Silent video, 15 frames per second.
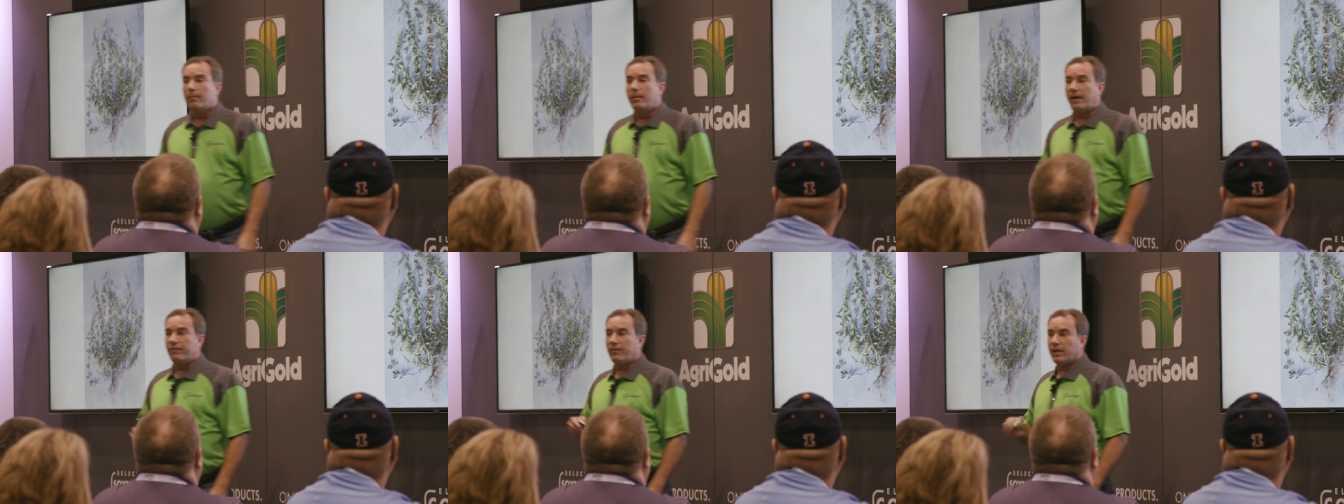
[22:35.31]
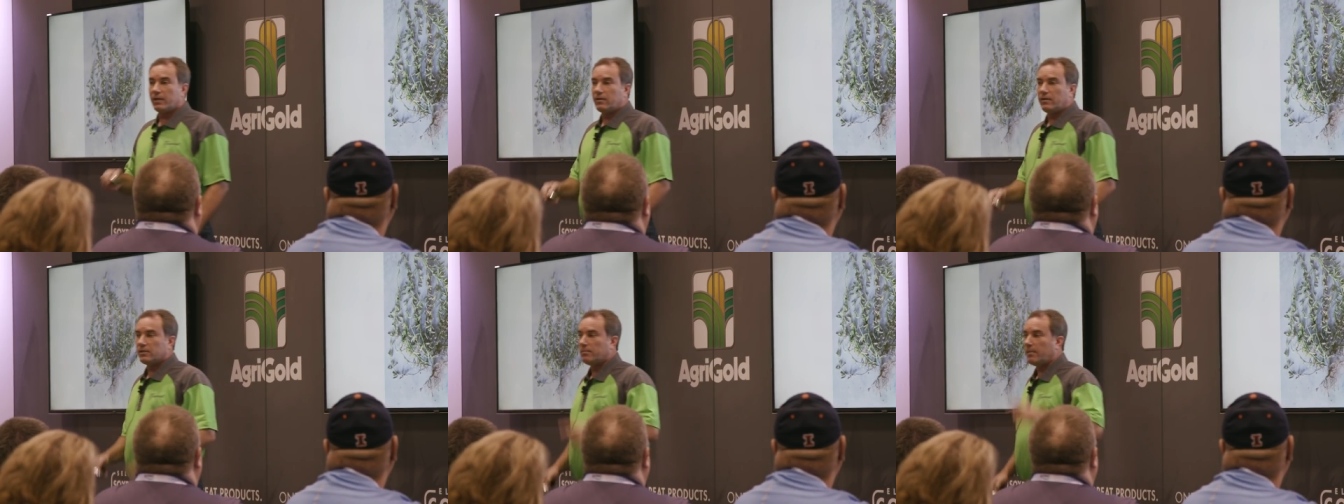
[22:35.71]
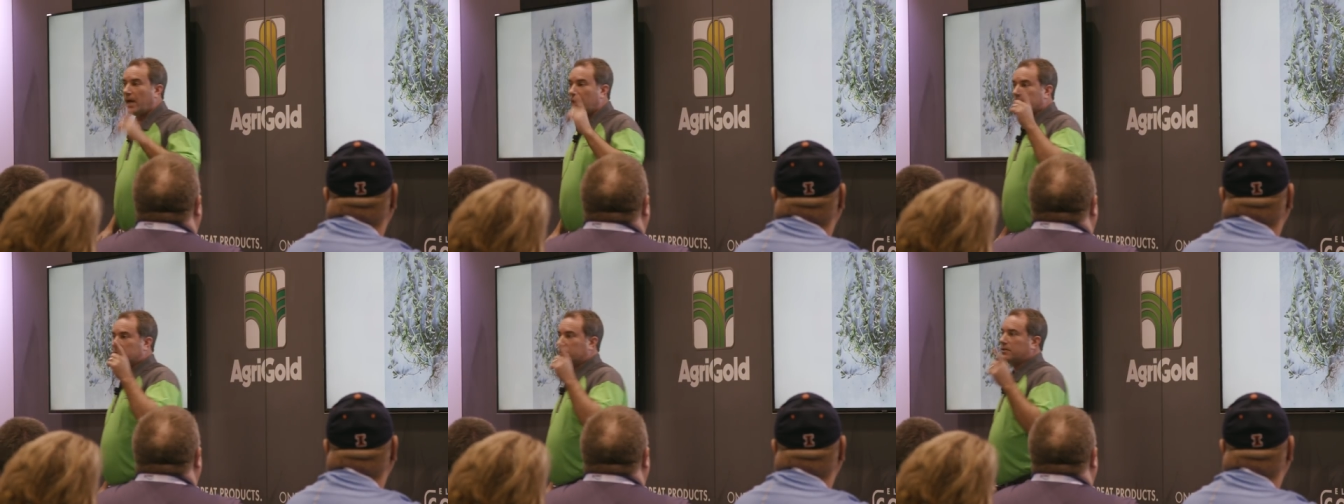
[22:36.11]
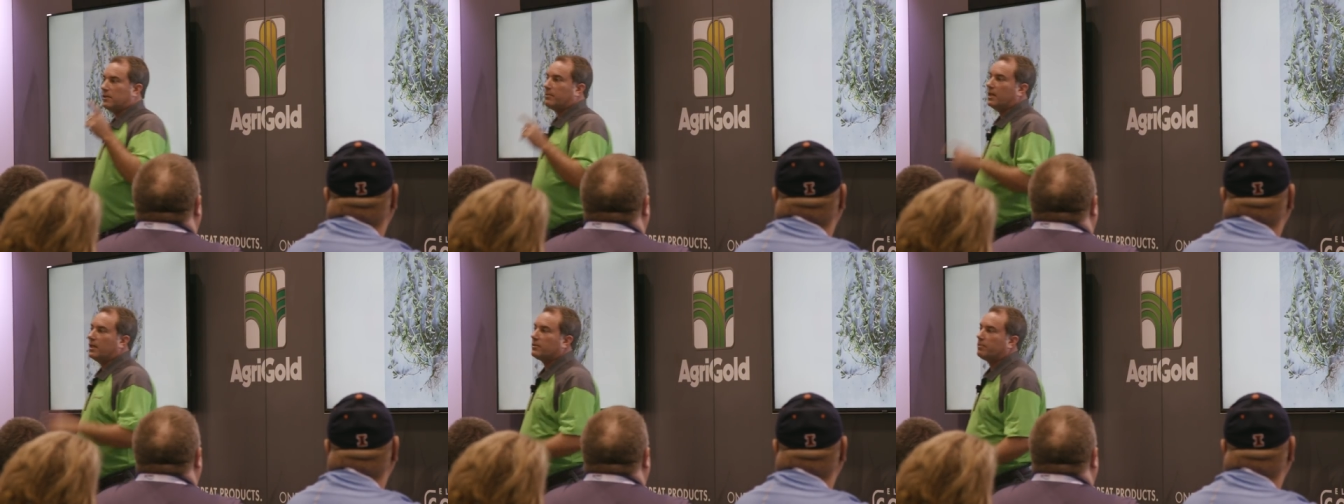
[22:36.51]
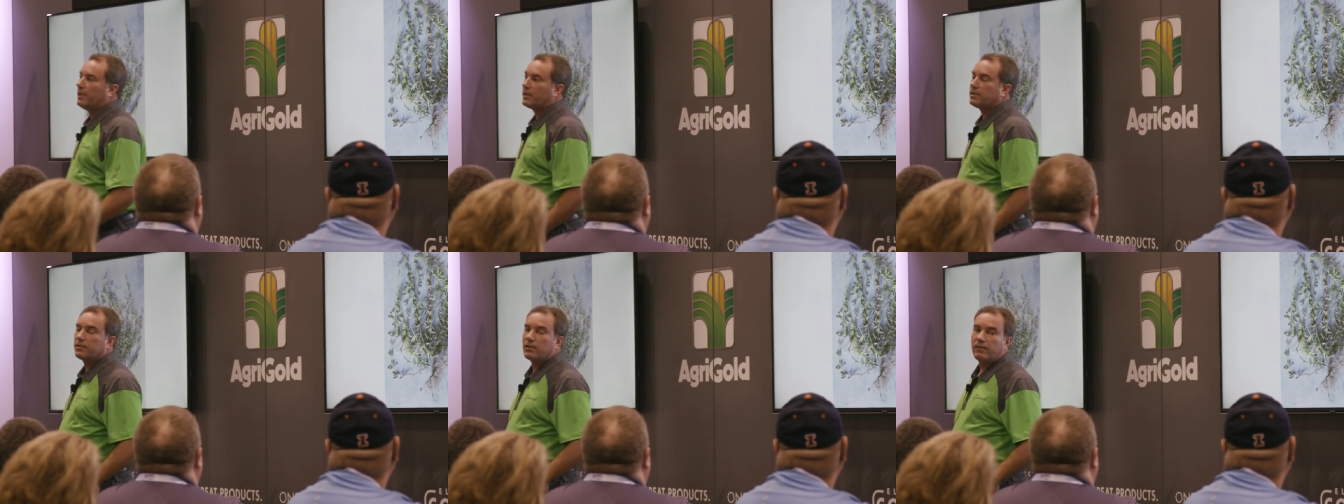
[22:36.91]
my friend Chris Master sent me this
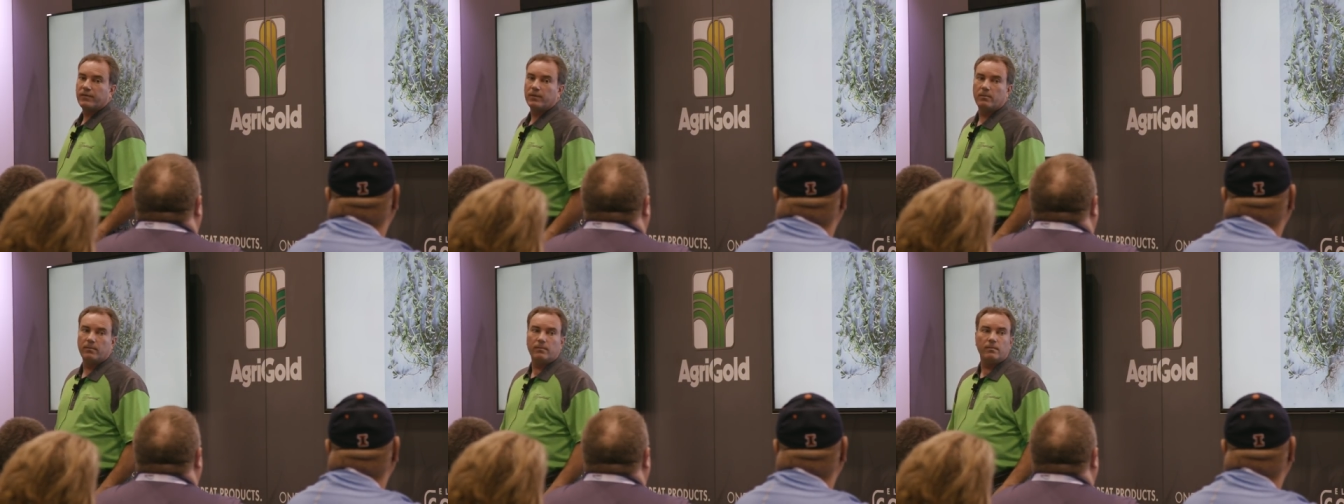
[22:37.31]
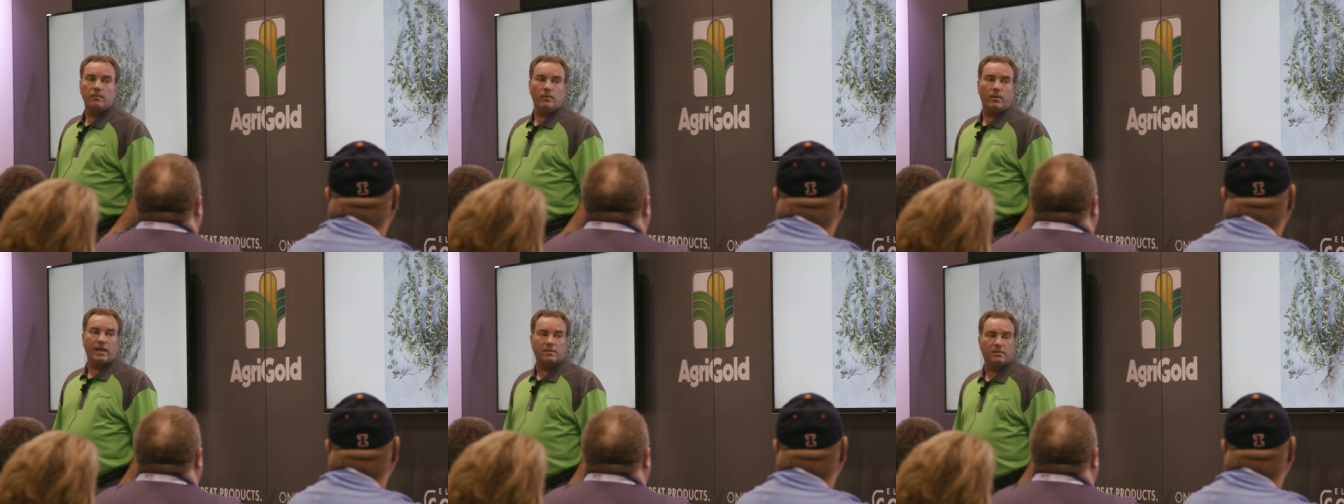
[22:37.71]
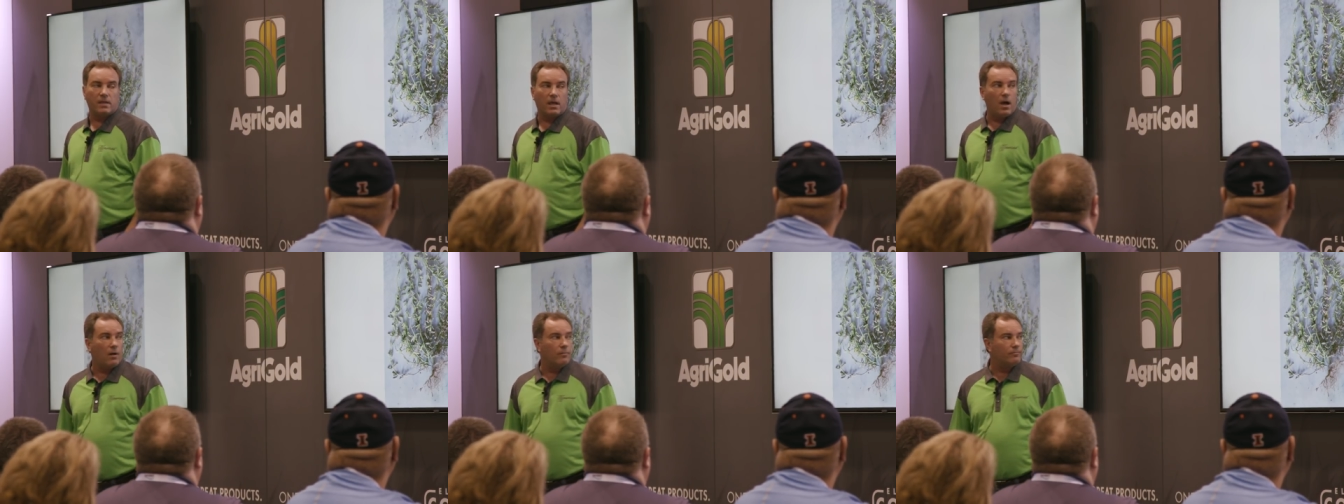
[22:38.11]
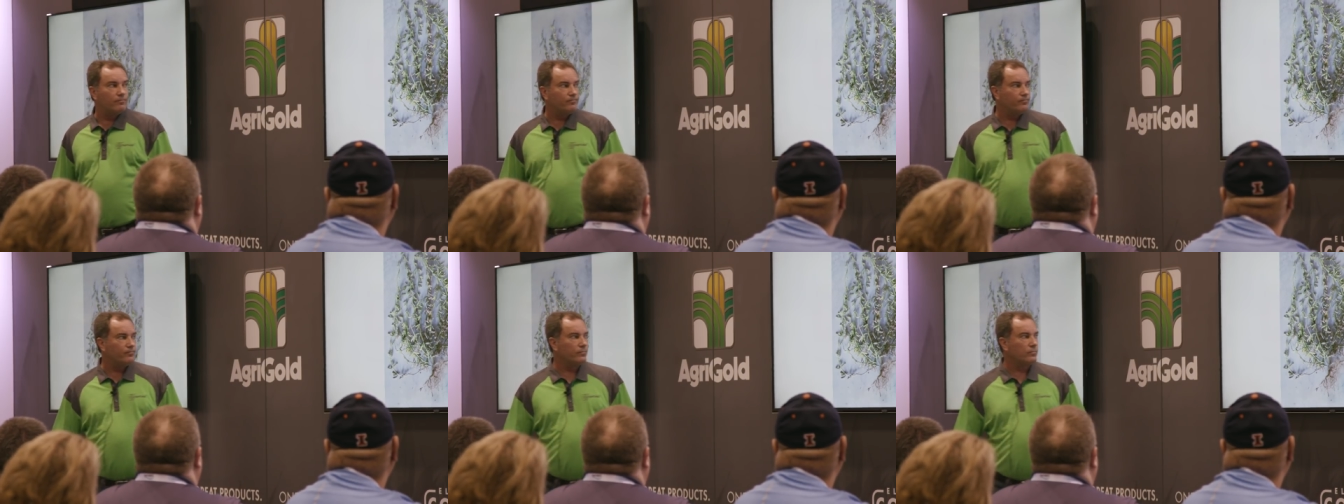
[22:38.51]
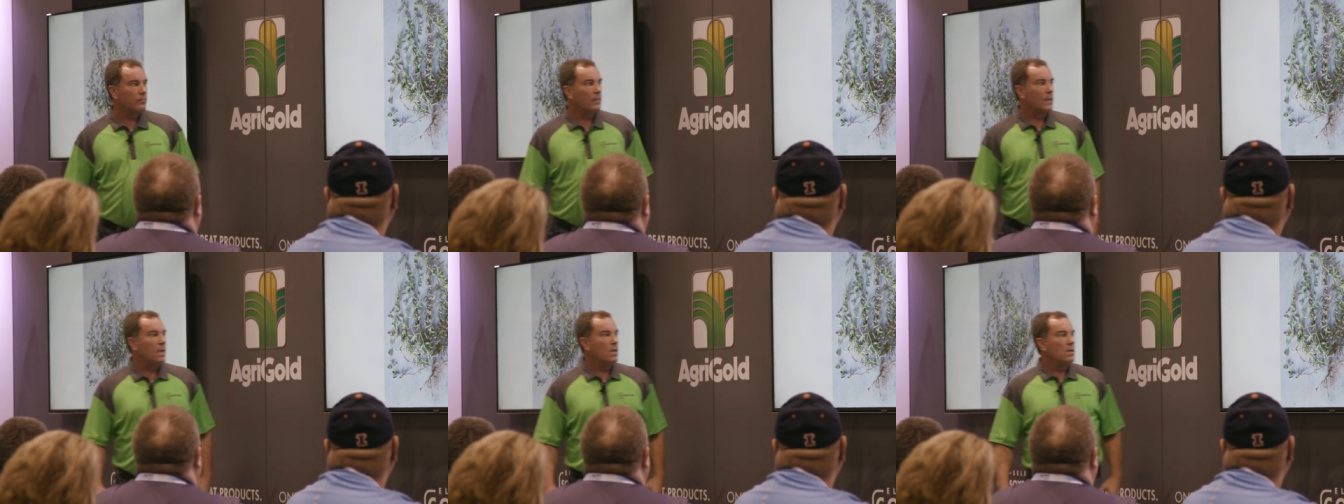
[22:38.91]
picture a few weeks ago.
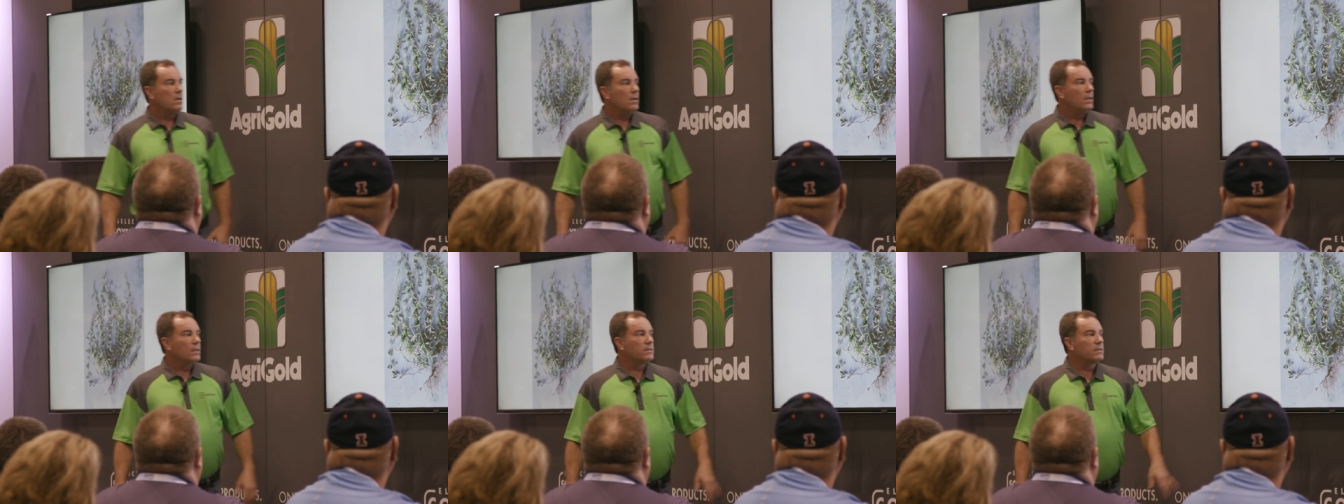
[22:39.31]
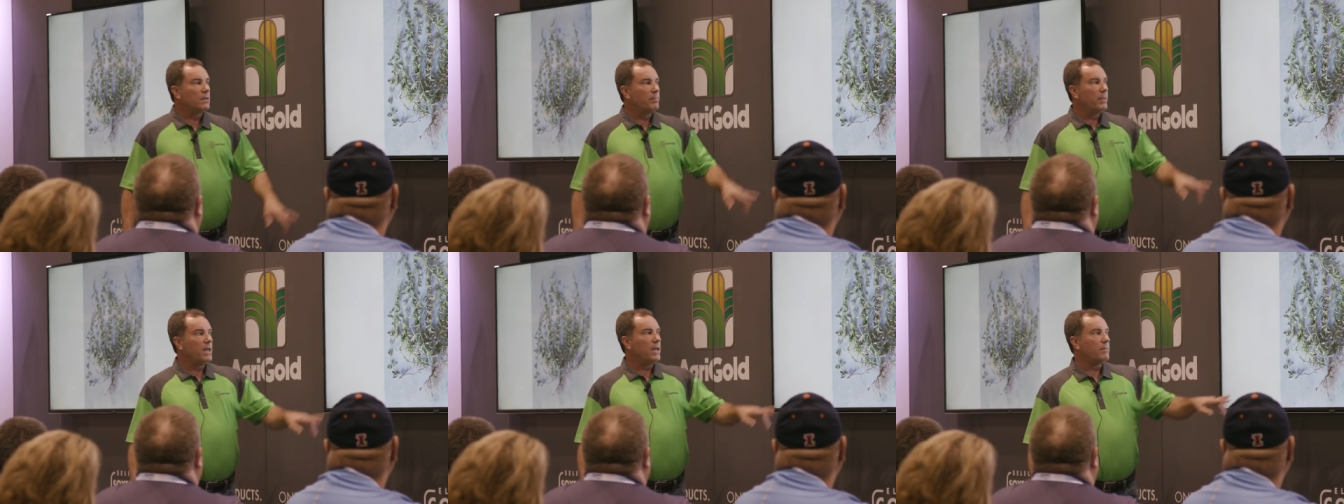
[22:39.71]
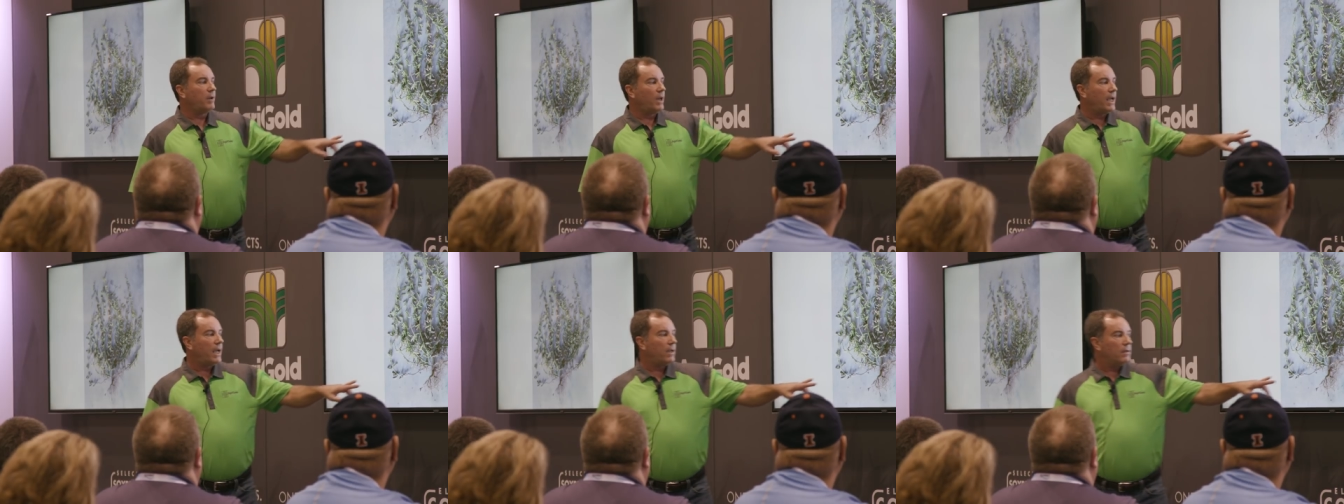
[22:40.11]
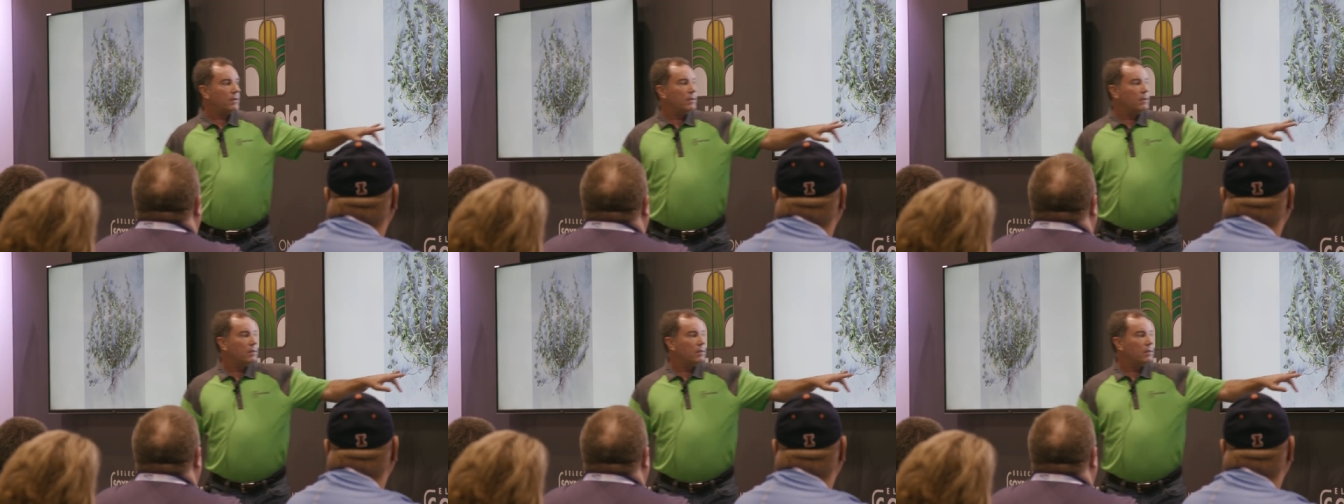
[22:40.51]
This is a bean plant